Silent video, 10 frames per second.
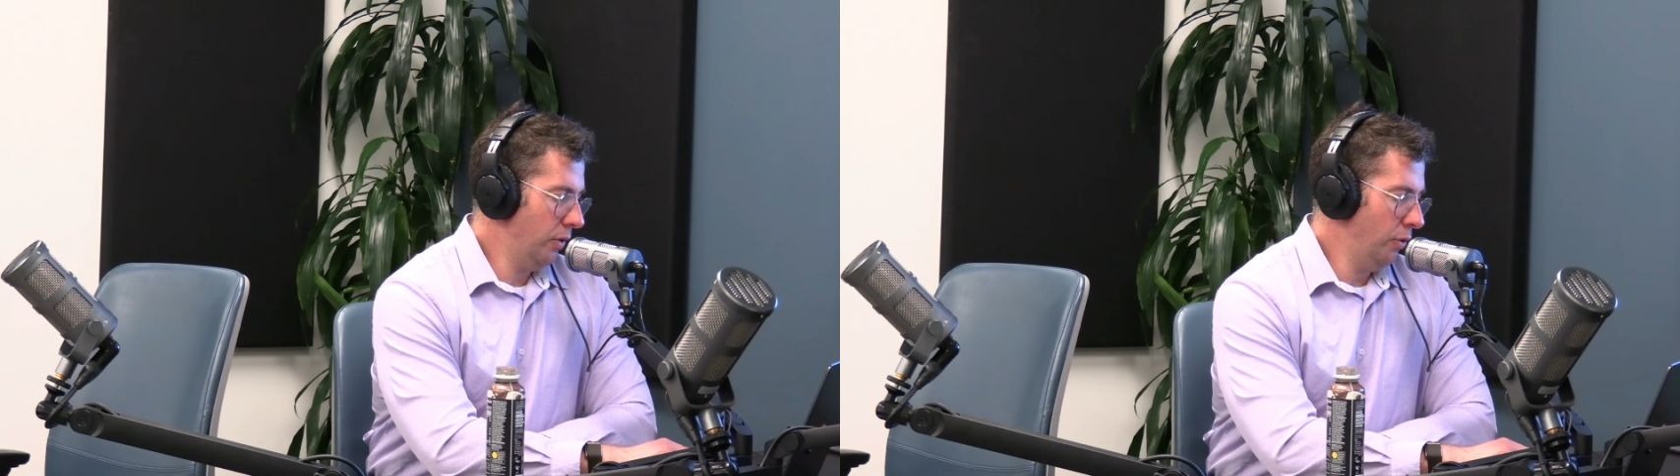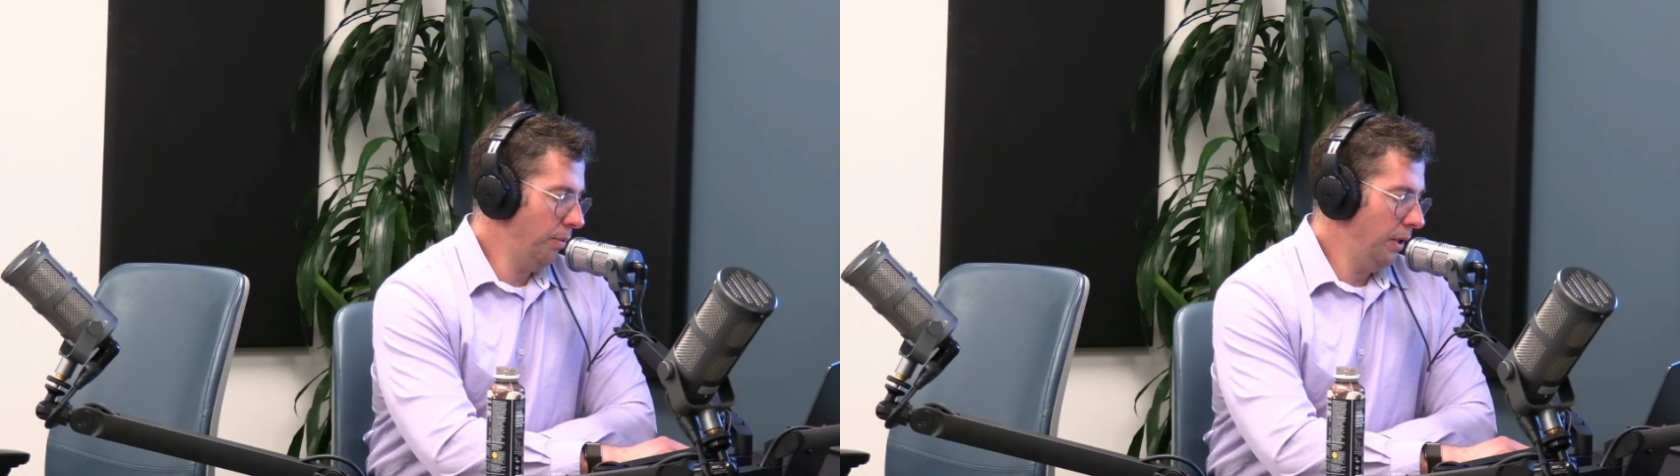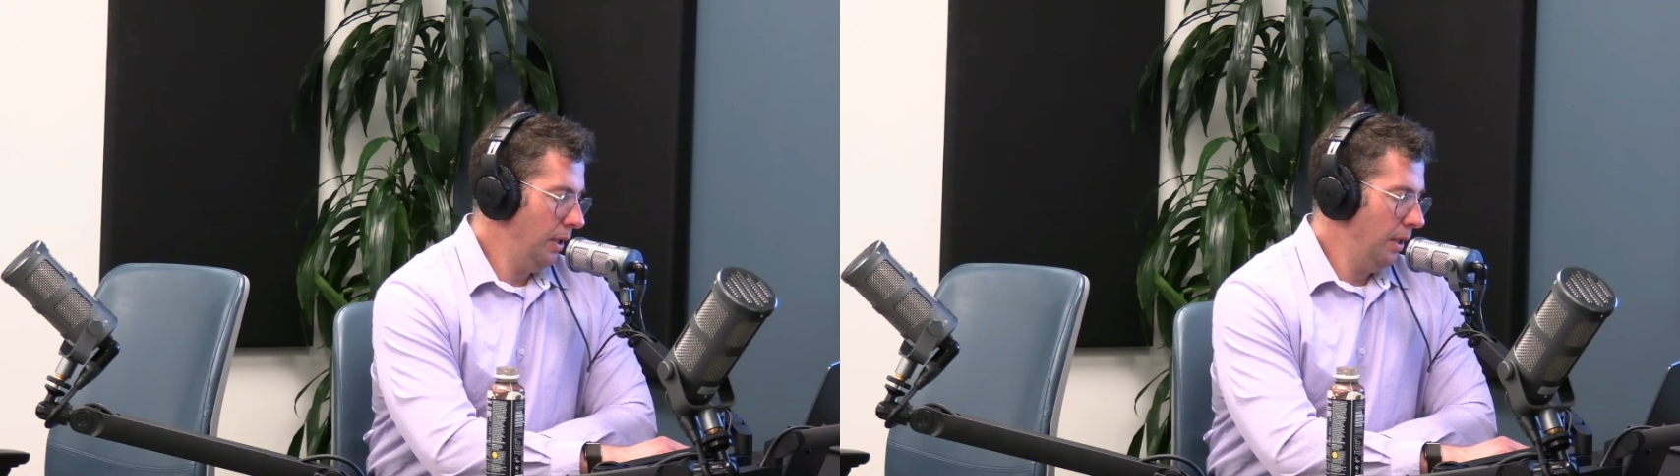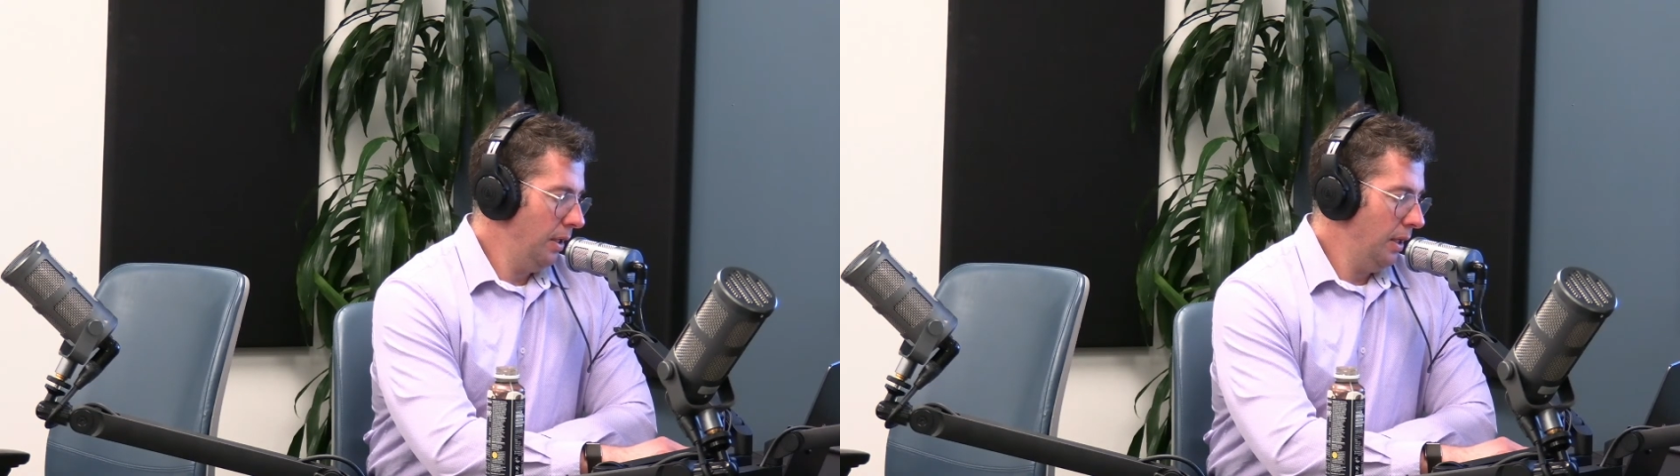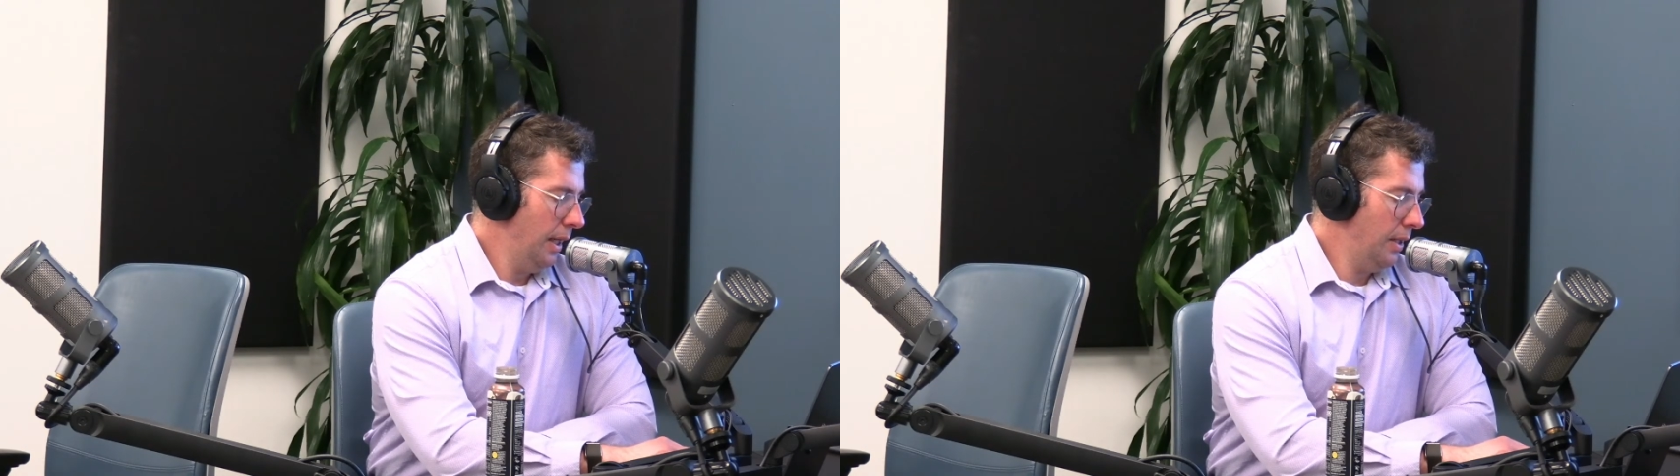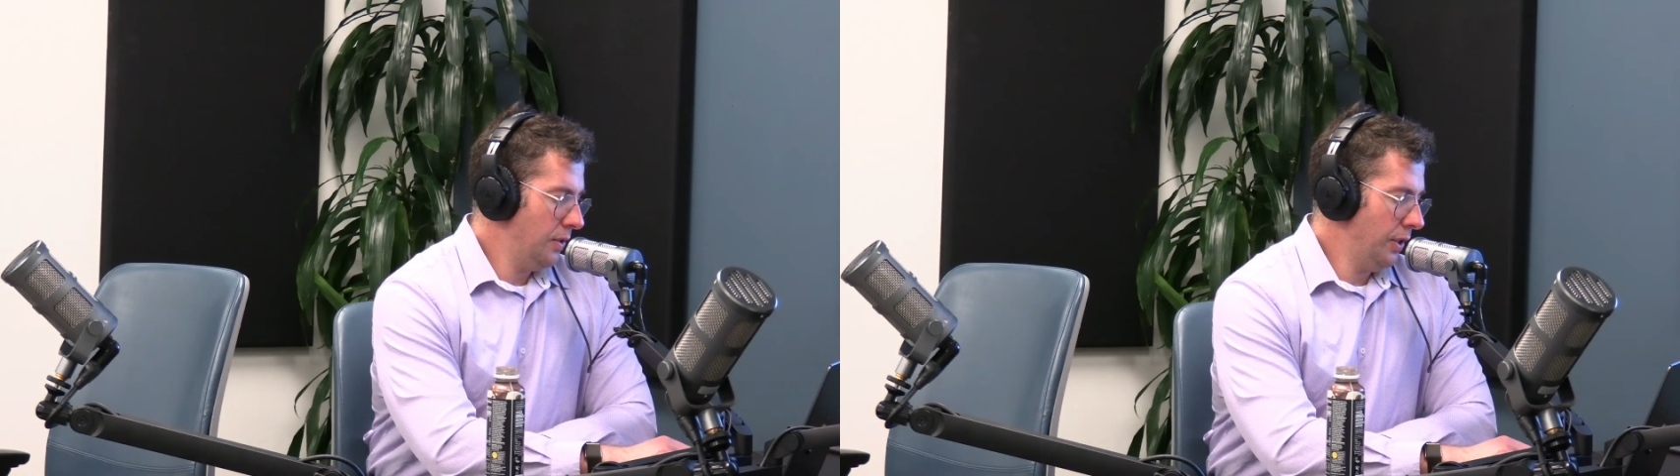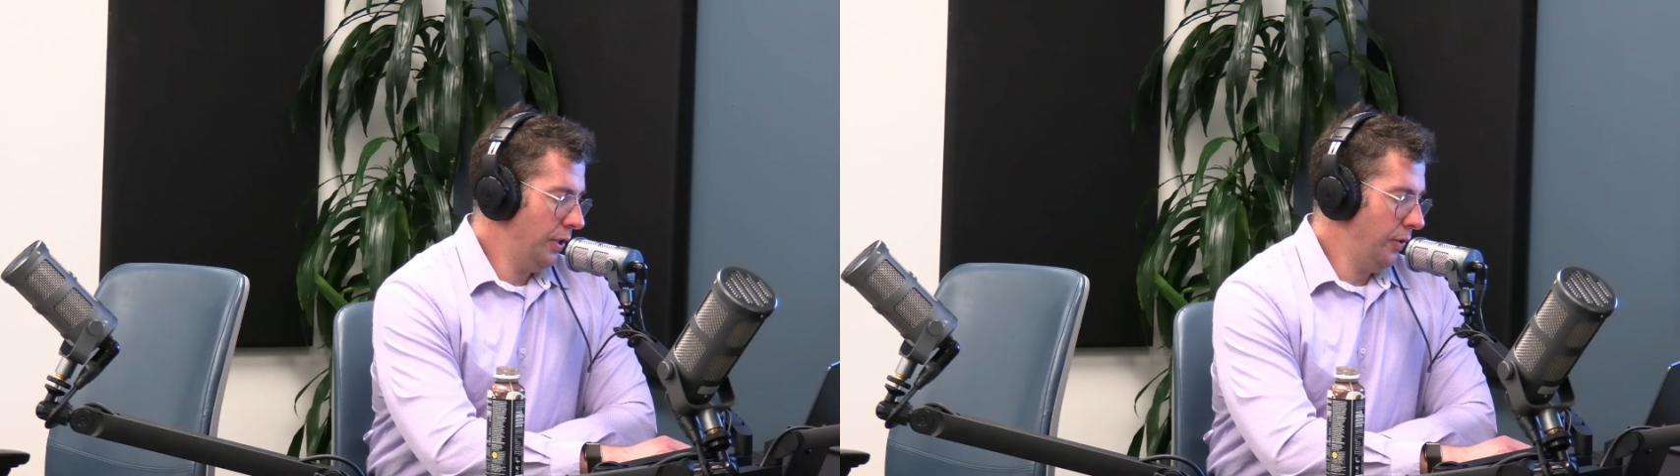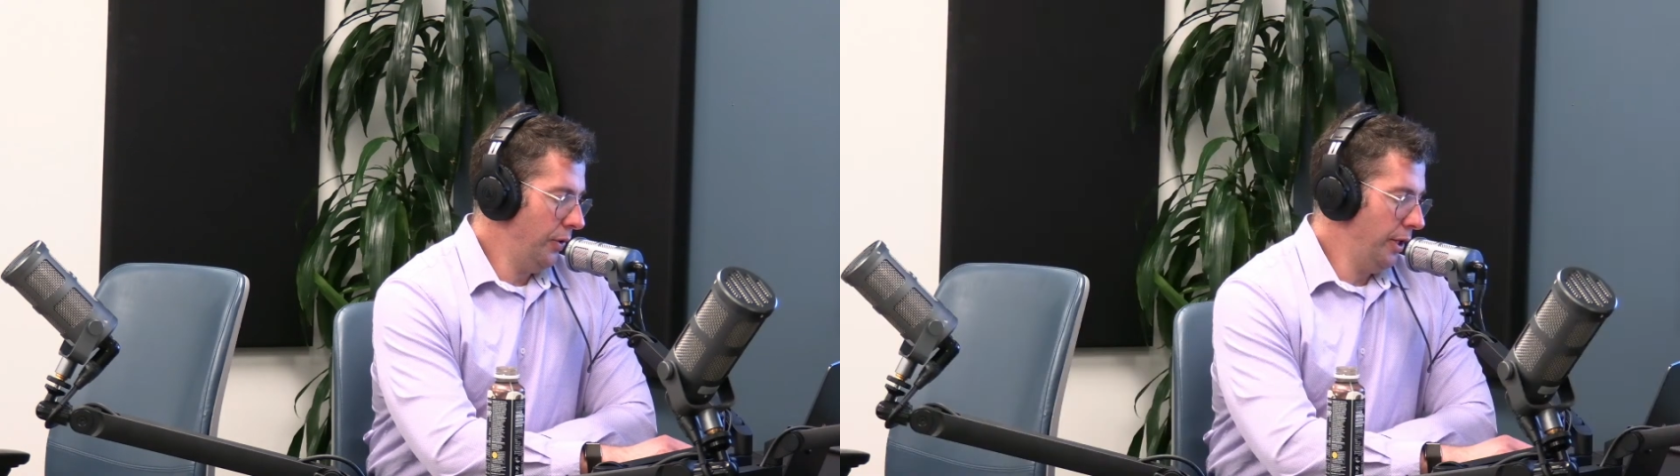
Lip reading: loop, security,